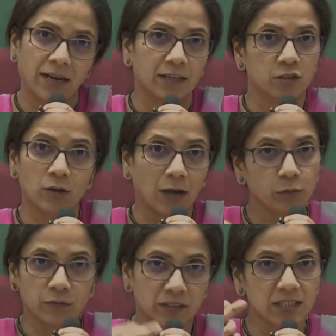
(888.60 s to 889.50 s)
right? So now
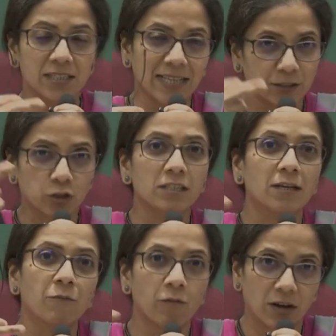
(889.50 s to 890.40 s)
this is actually
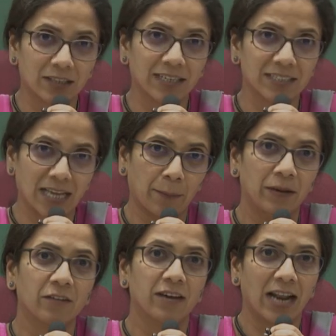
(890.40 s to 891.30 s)
some work that is
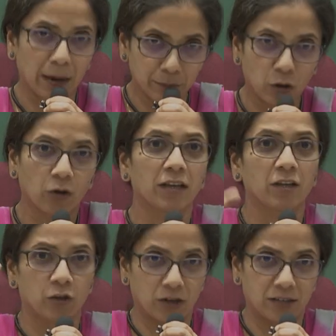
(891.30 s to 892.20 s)
happening where I am
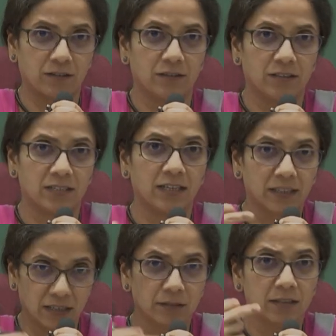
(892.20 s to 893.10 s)
talking, you are listening,
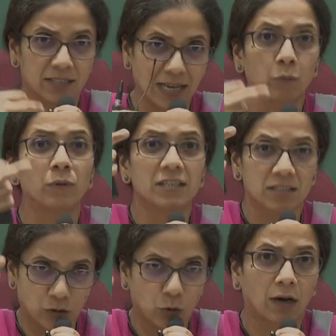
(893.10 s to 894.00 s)
the sound
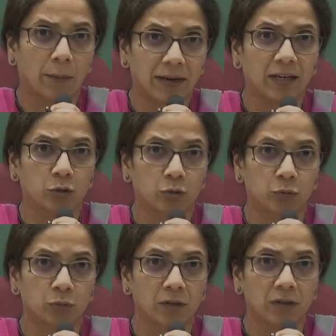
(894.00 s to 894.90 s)
is coming to you.
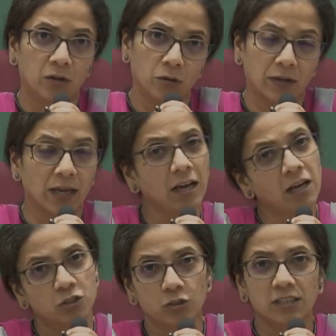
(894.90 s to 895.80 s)
Okay,
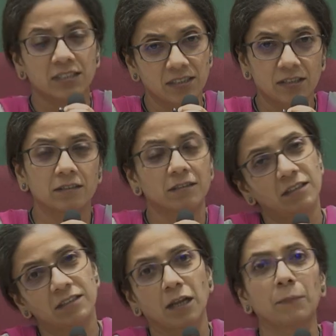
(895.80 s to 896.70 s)
so
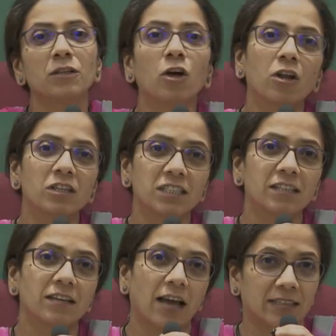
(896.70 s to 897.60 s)
the terminology
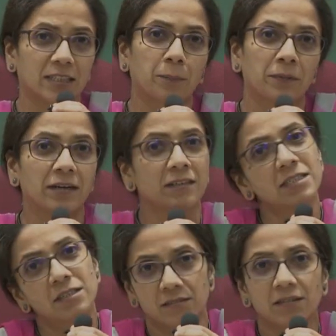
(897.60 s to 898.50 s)
accepted
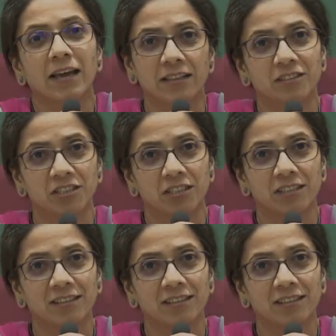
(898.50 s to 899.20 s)
is energy.